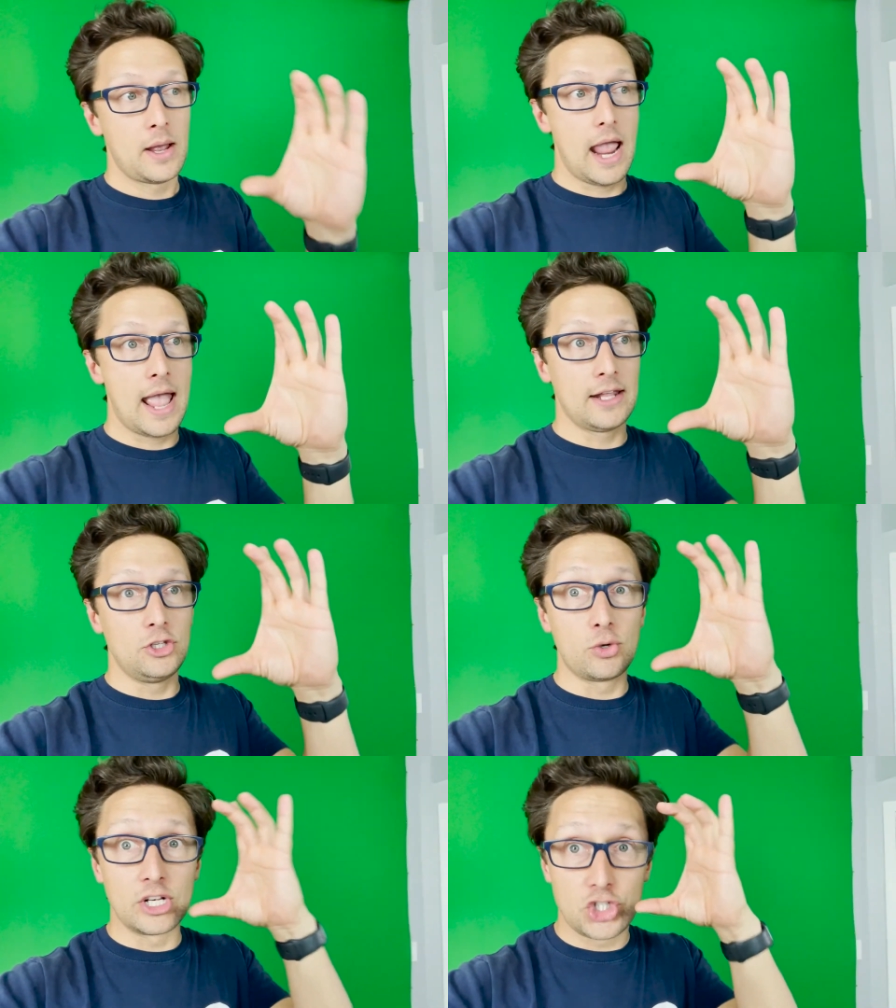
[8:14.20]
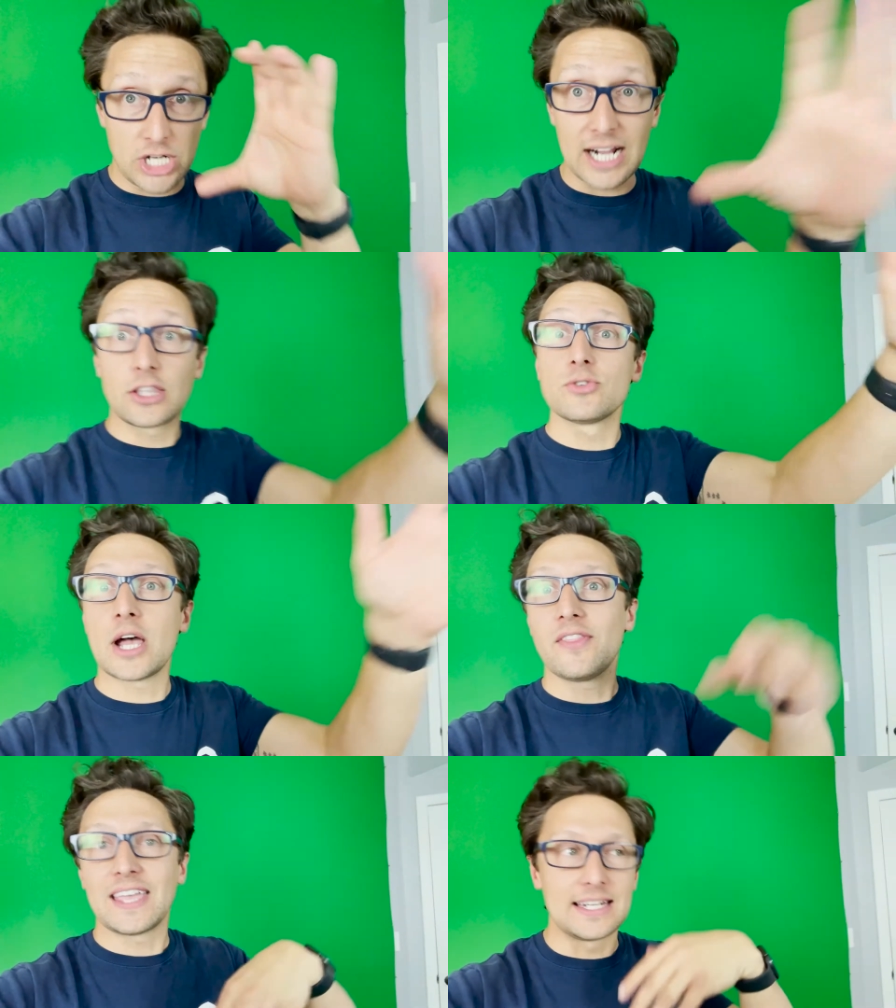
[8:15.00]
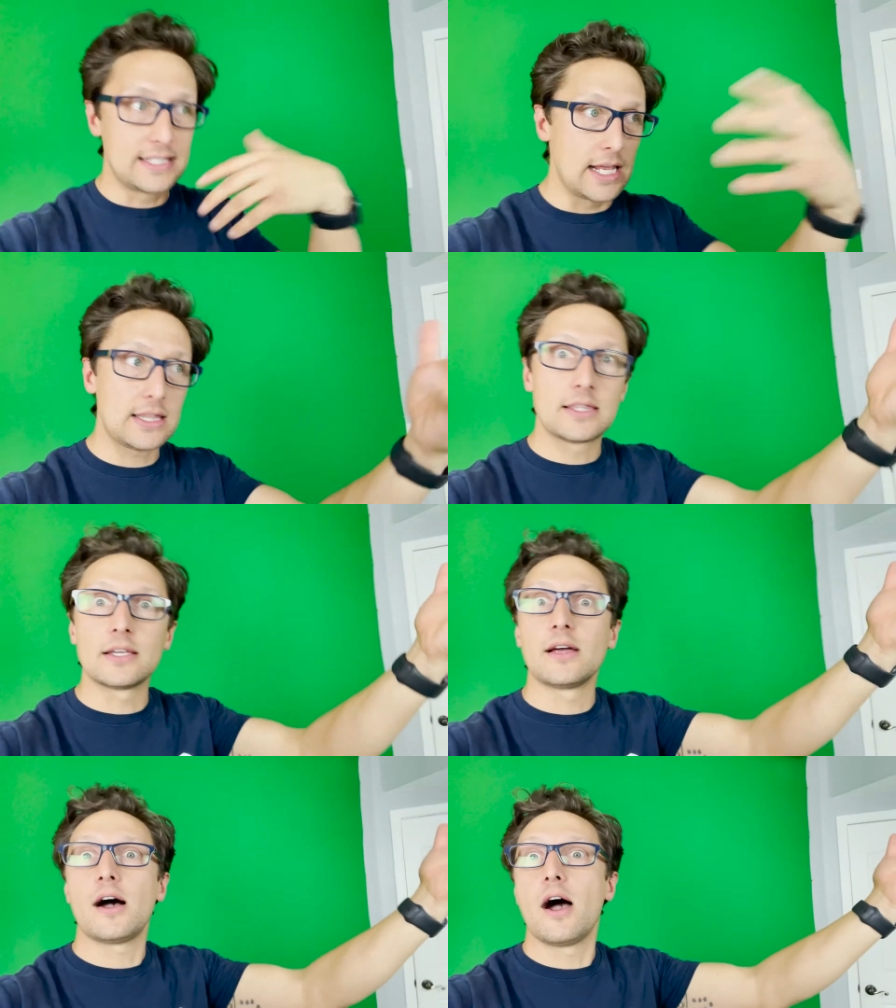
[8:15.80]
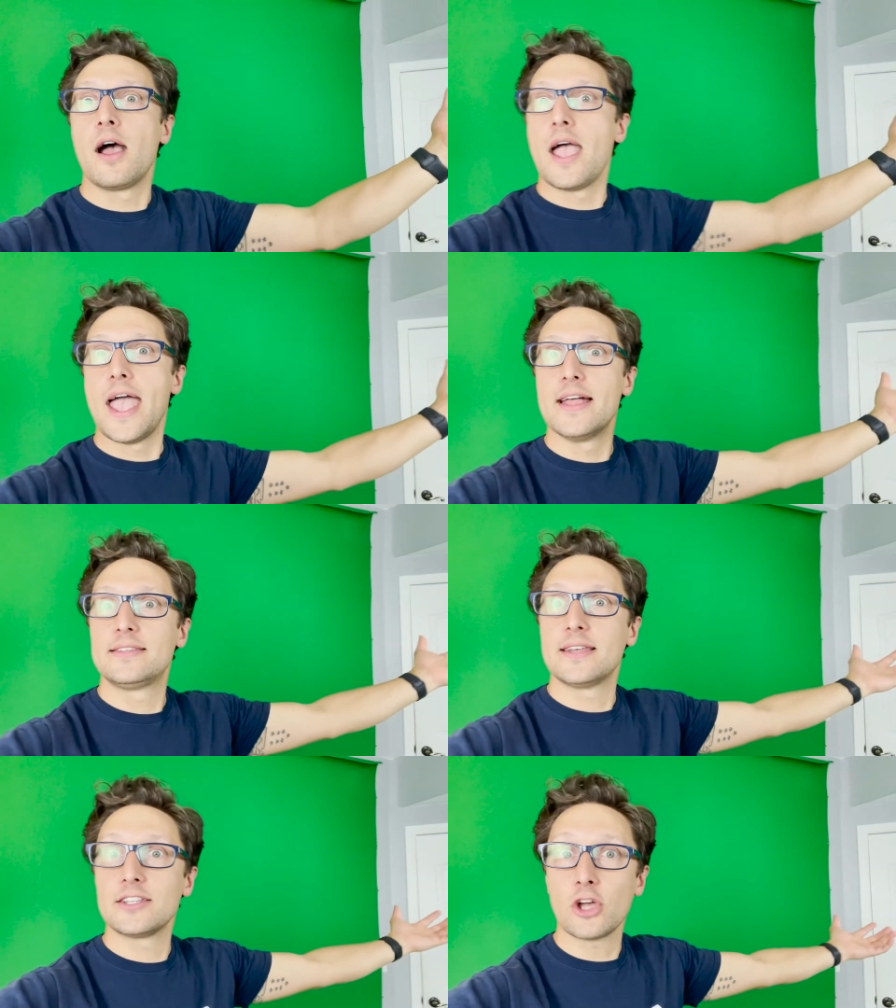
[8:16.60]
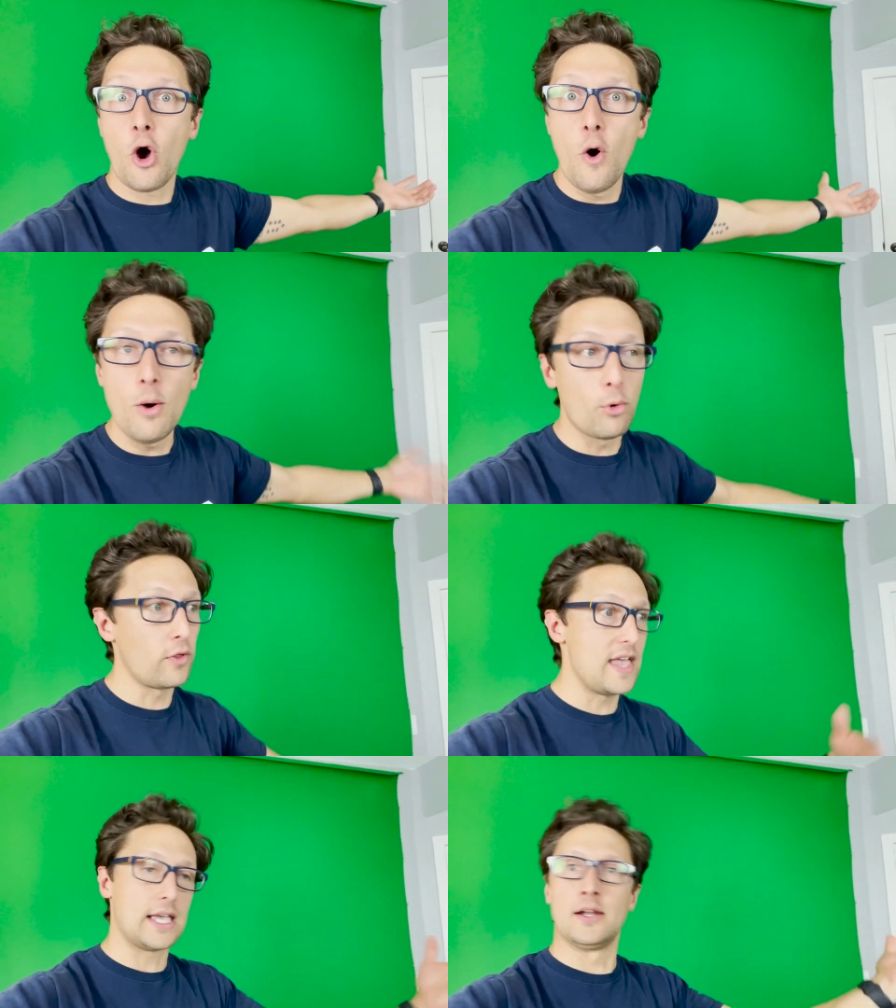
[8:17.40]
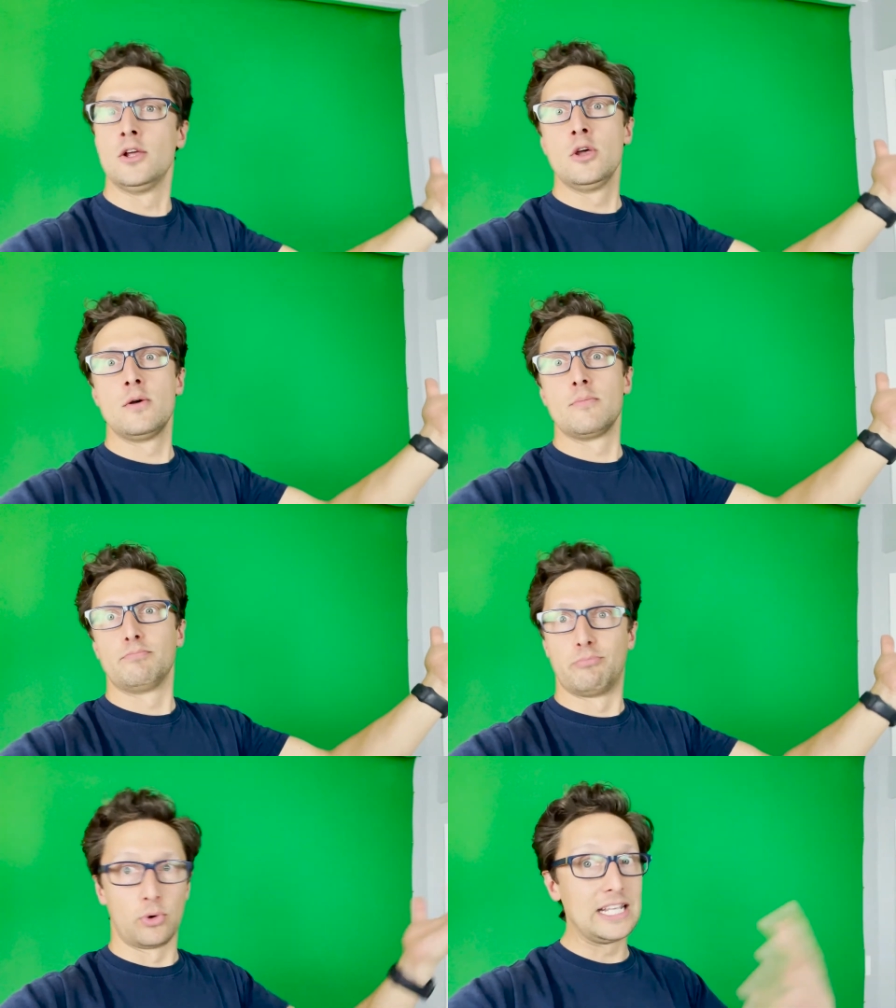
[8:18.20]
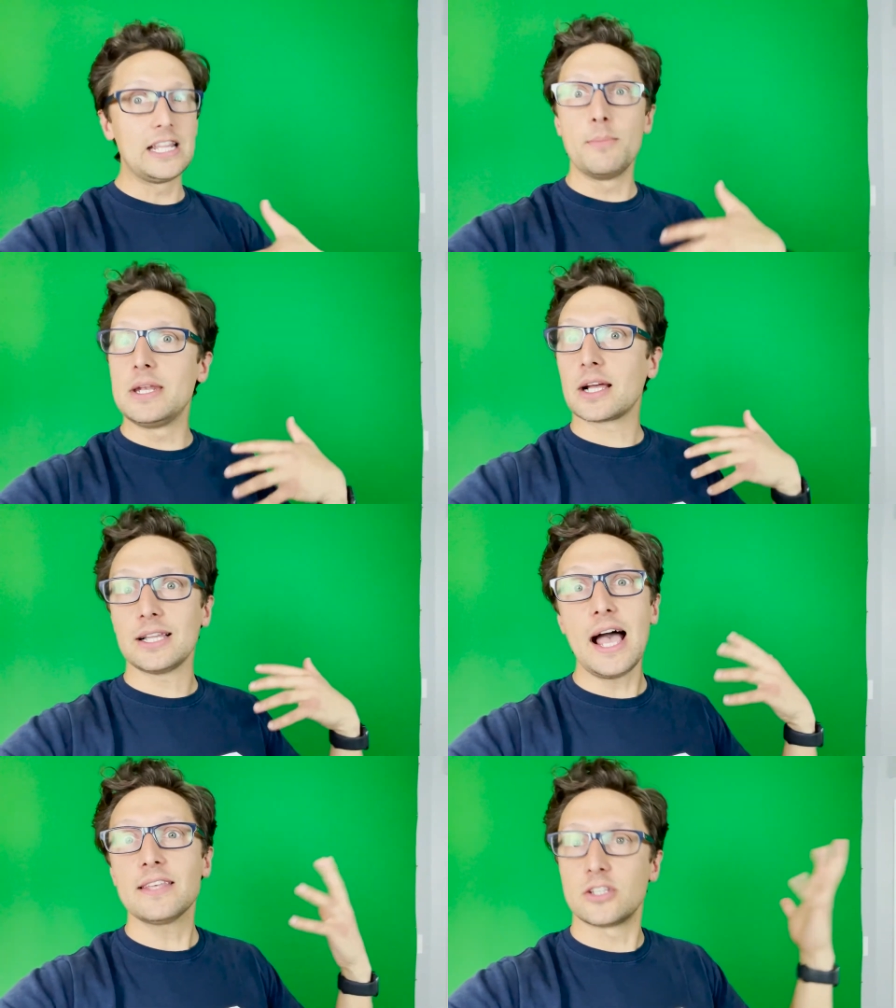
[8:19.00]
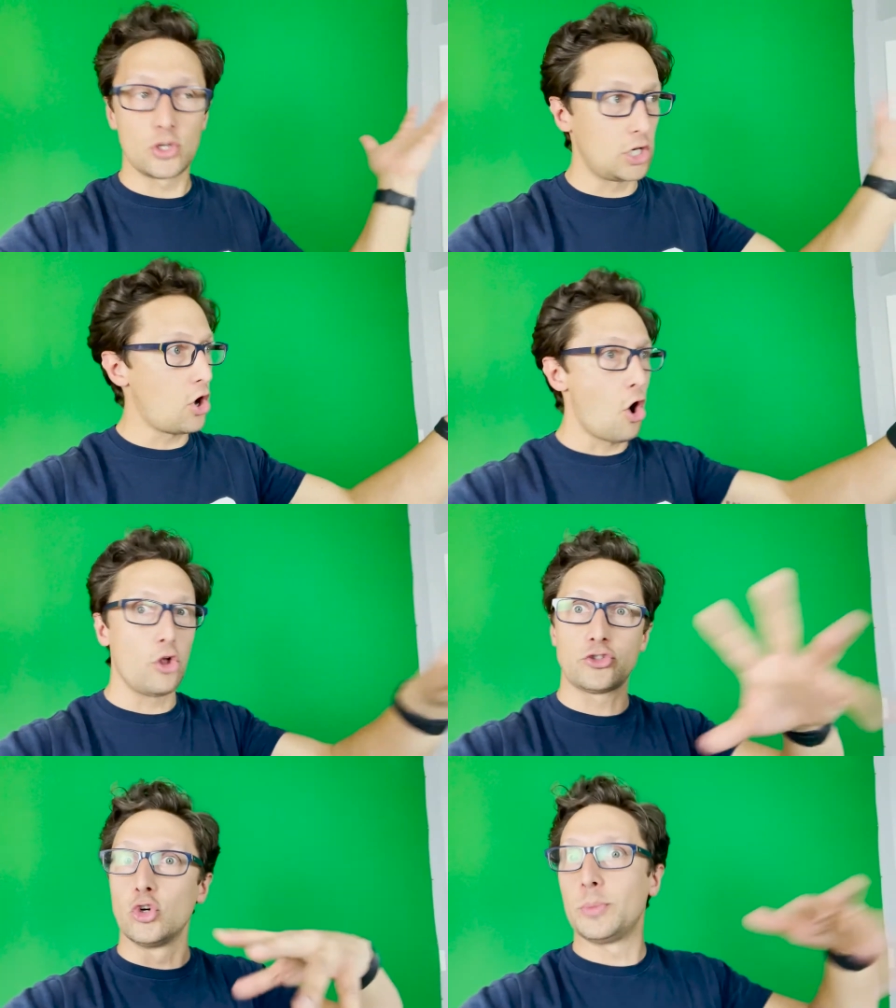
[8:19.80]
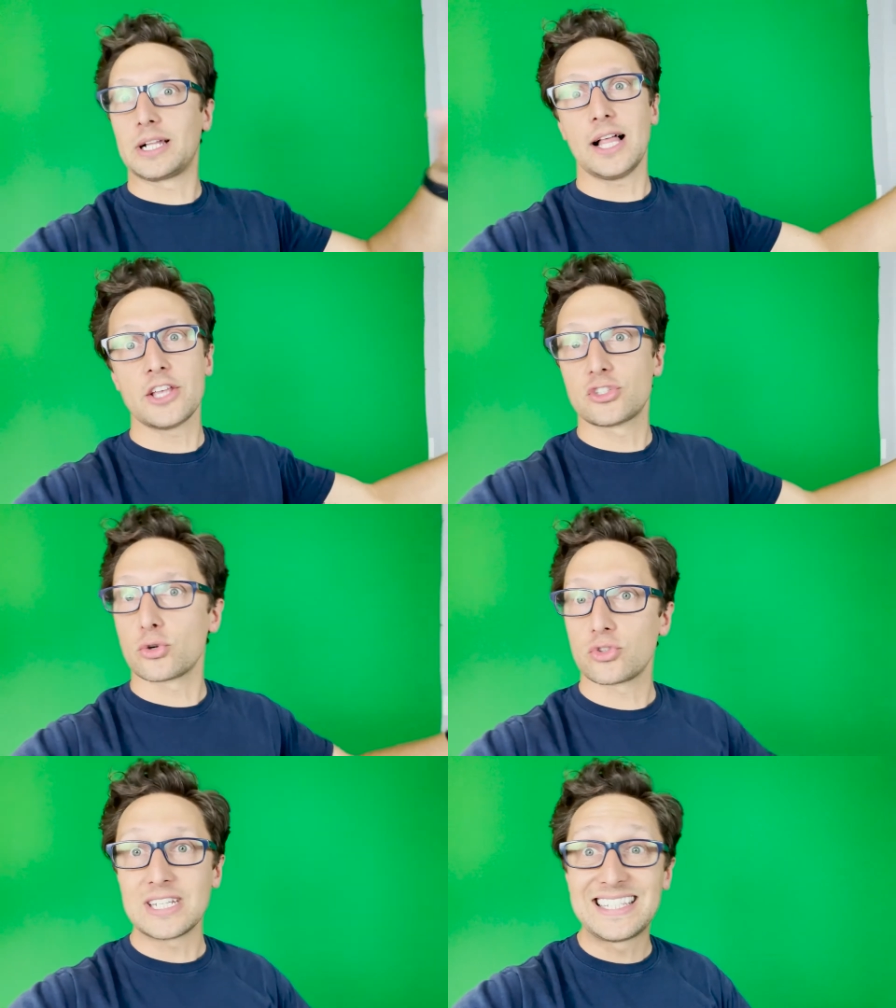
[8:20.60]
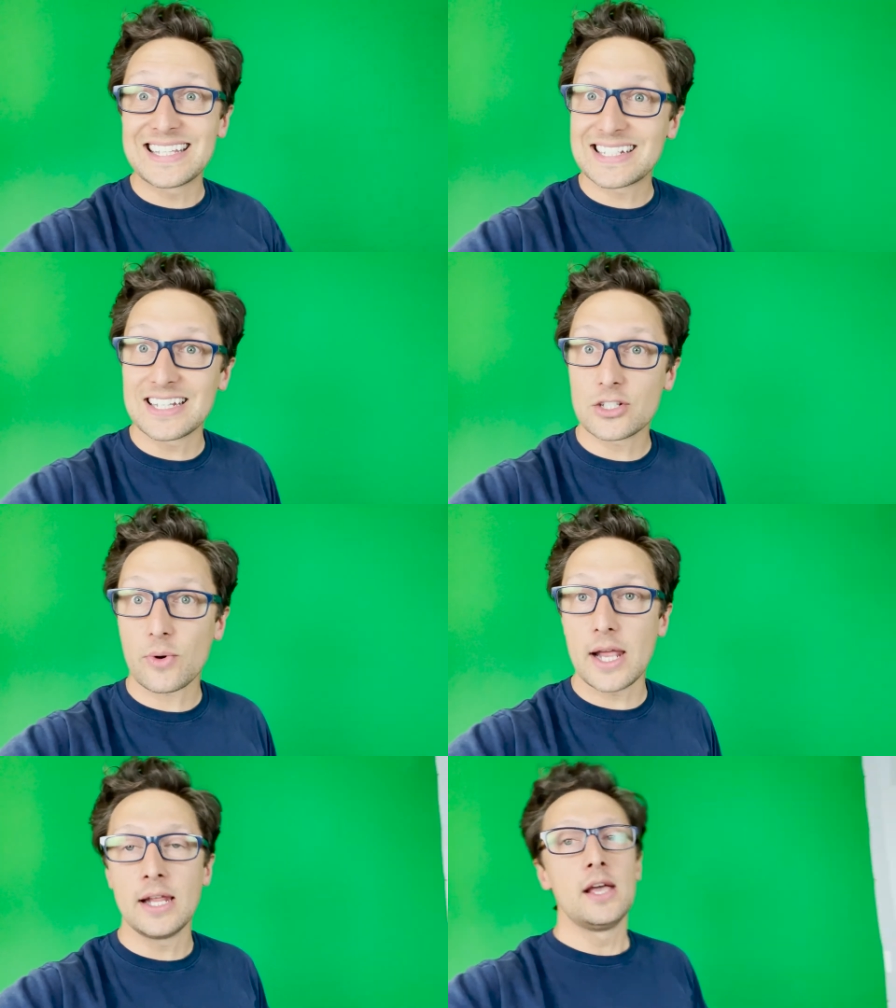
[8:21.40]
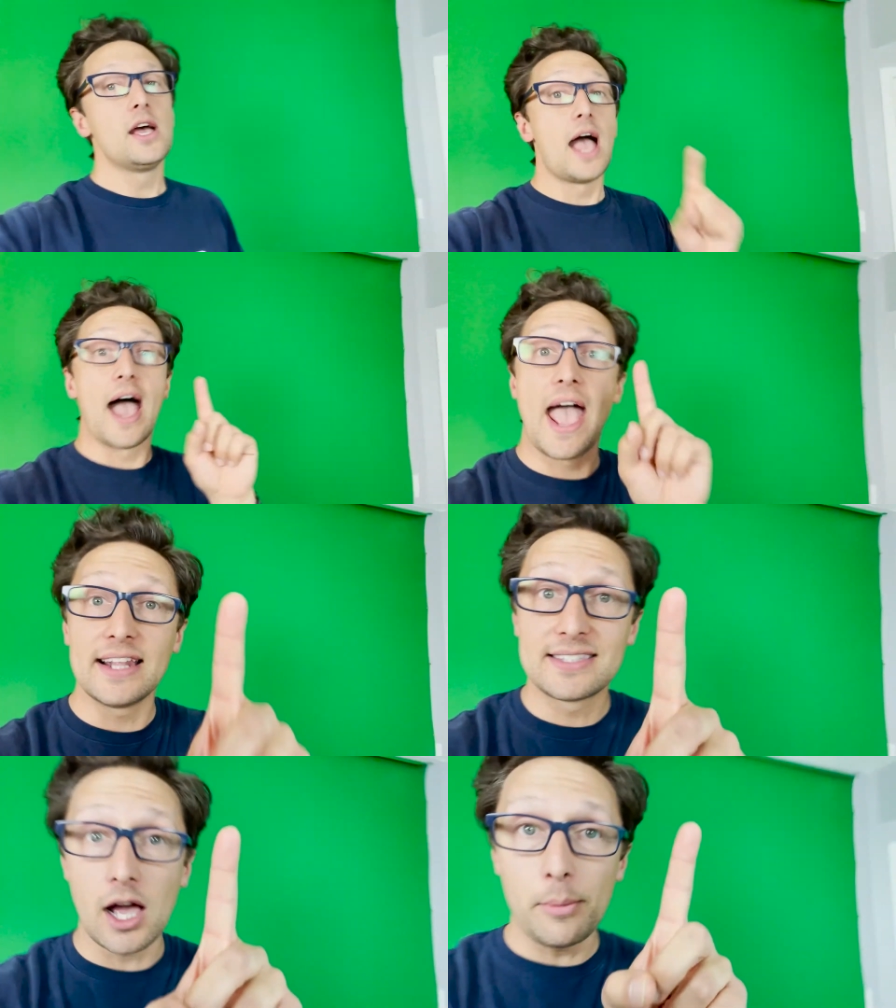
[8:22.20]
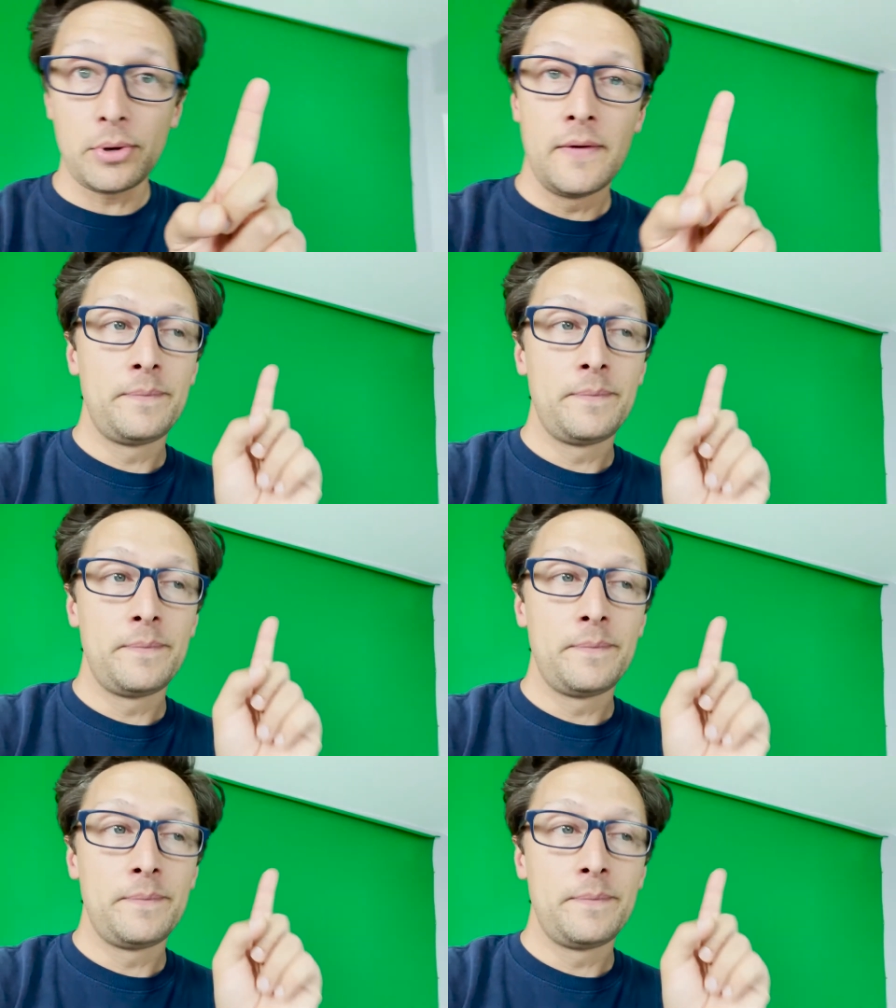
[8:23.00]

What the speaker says: And you can check those out. They can take the headsets home, or they can bring them into class, and you can all do them in class socially distanced, right? A heads up.